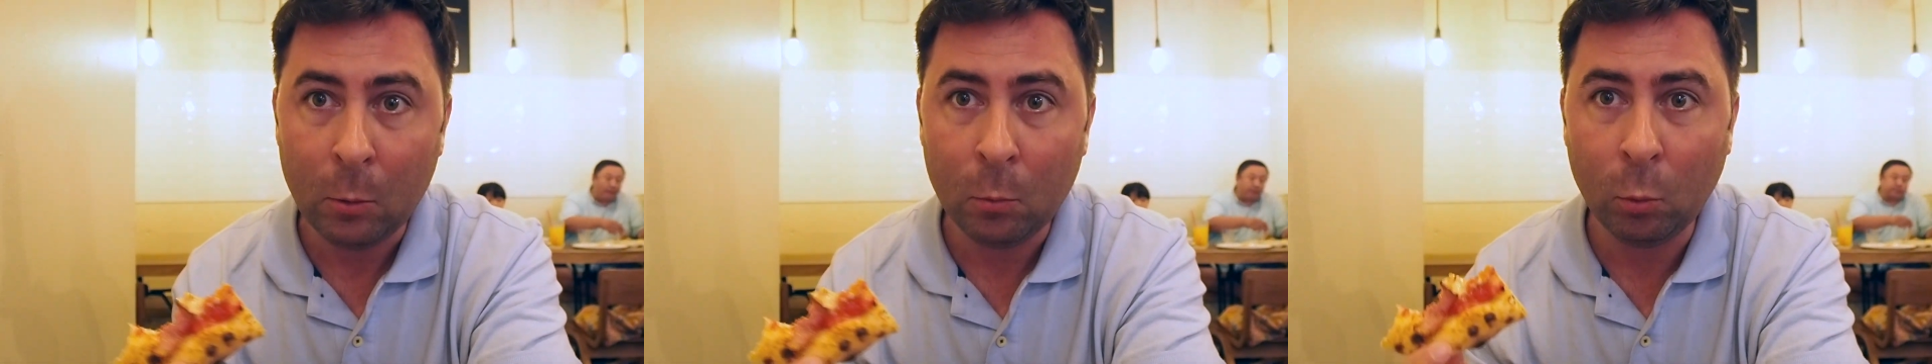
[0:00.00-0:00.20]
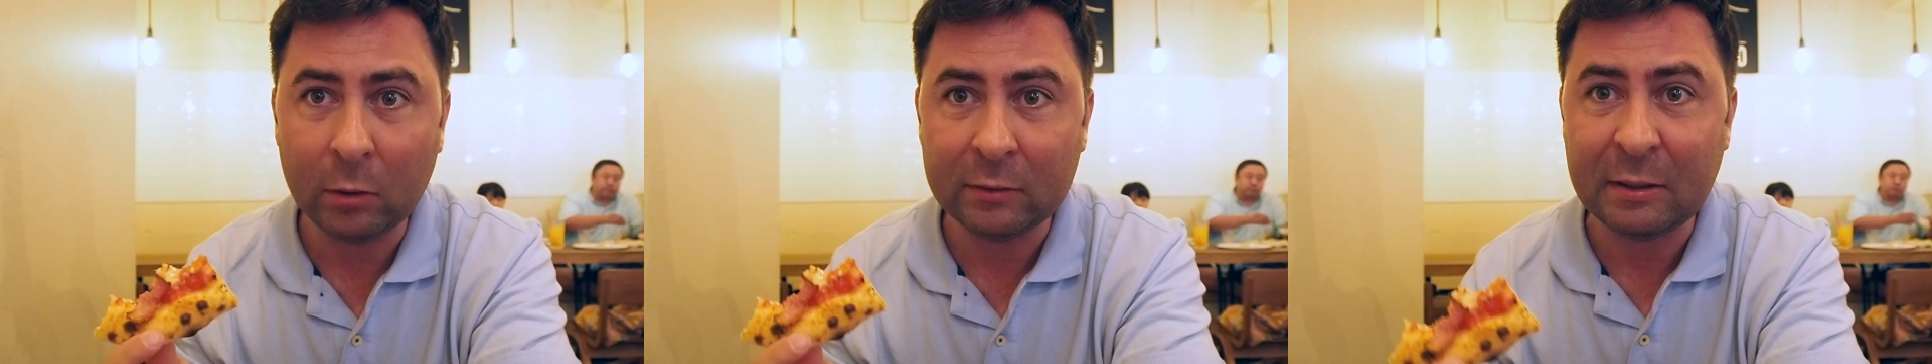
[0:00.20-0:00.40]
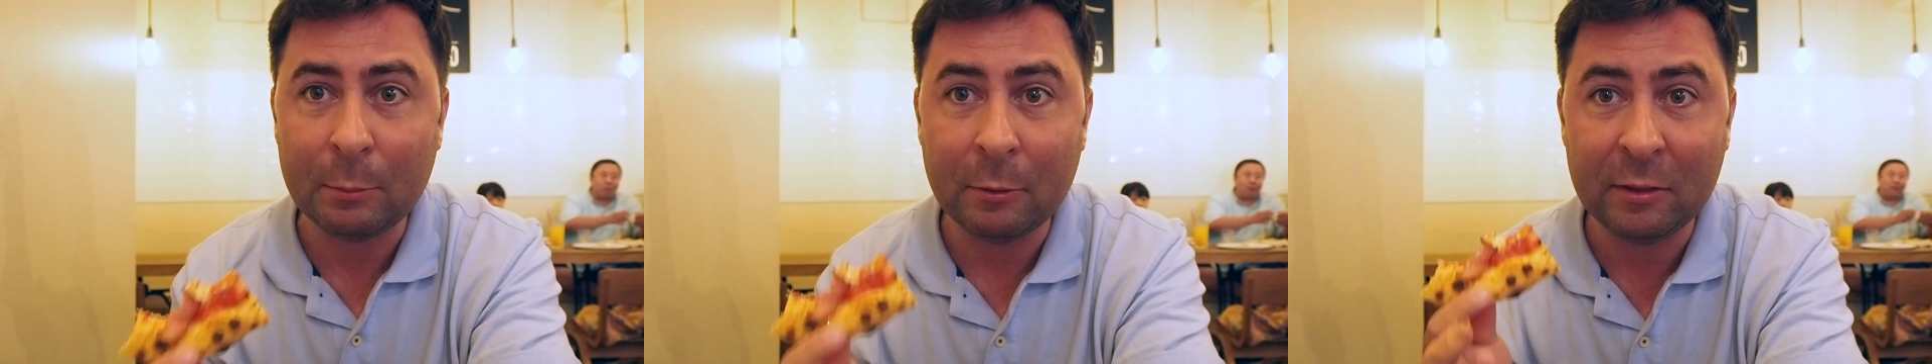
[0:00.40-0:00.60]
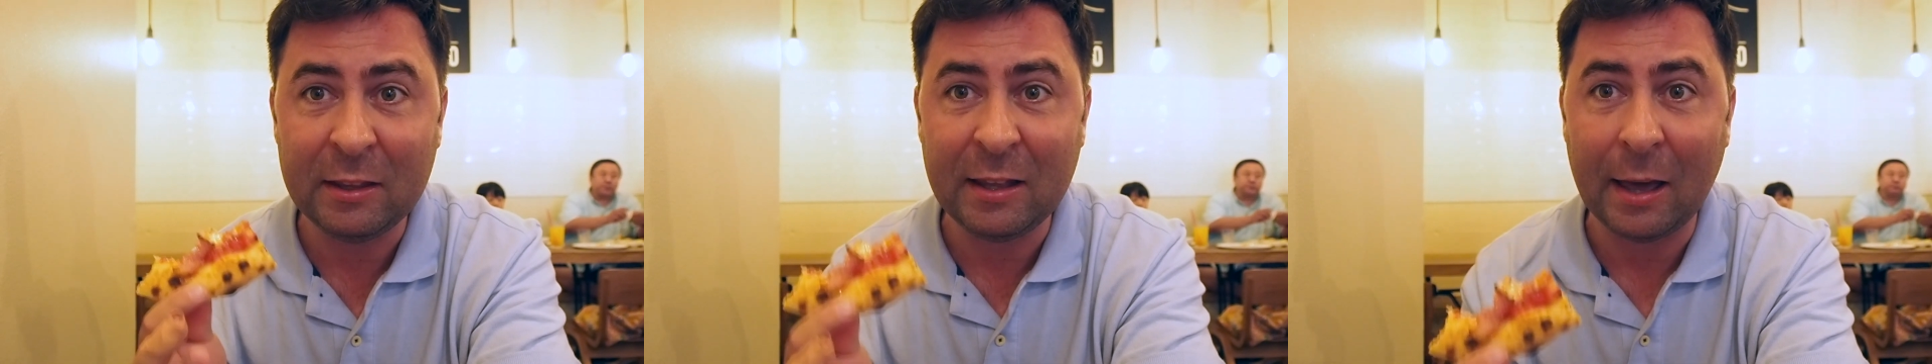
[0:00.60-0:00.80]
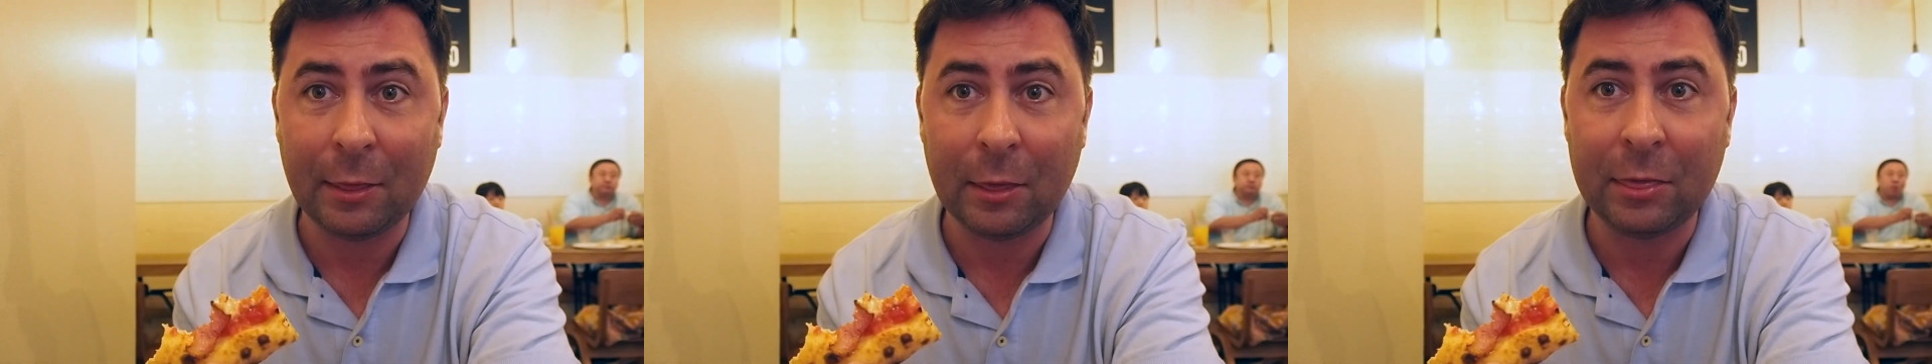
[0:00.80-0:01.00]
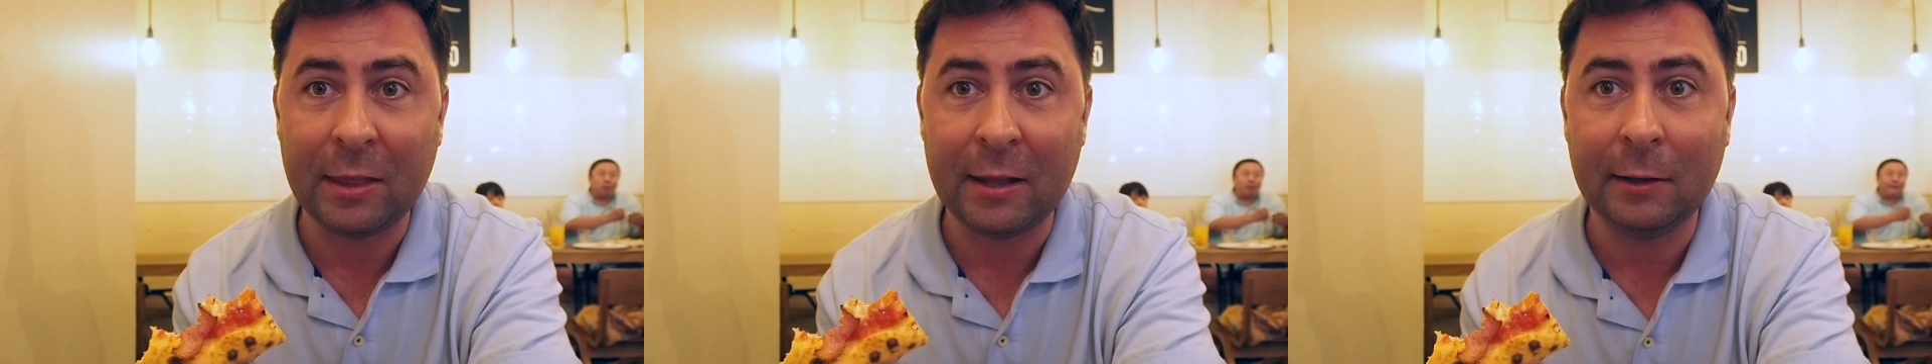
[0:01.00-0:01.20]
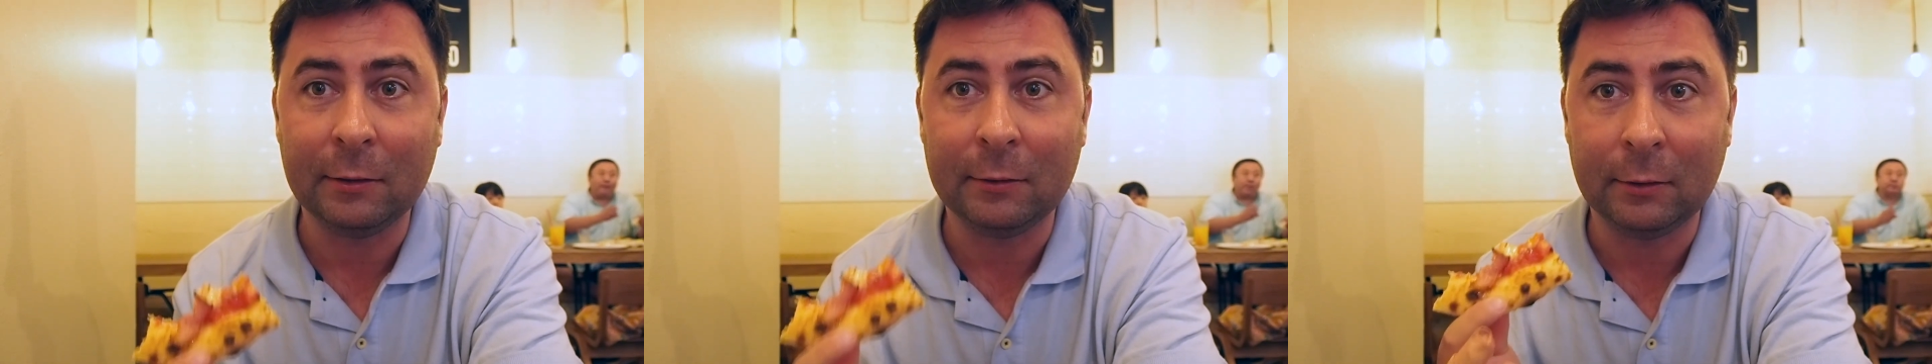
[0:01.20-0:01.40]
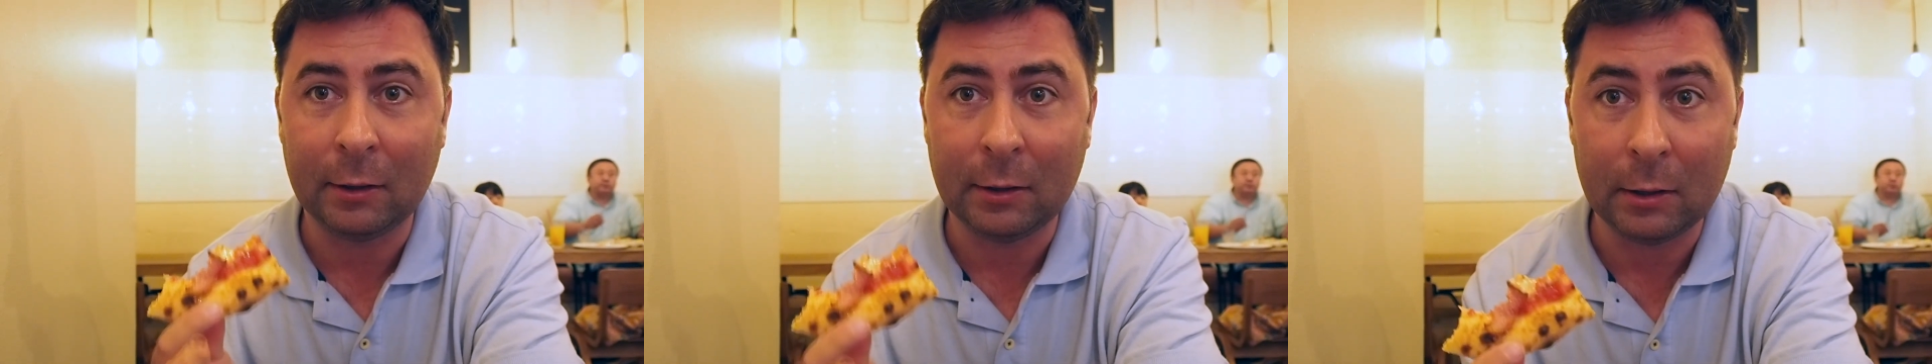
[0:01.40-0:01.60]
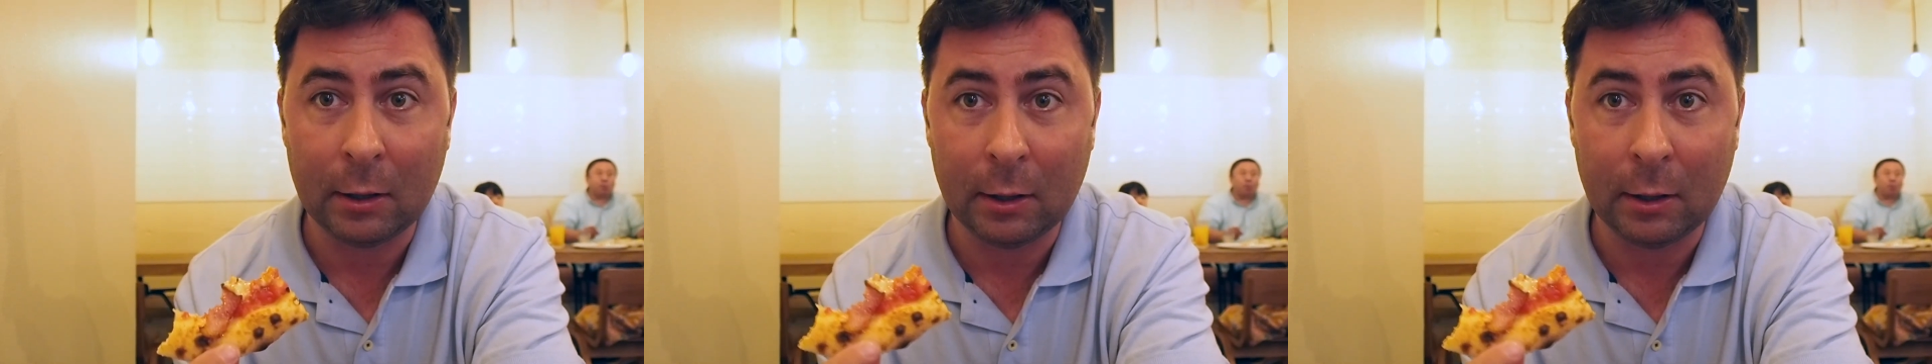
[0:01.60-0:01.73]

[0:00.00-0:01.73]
what some of the other things in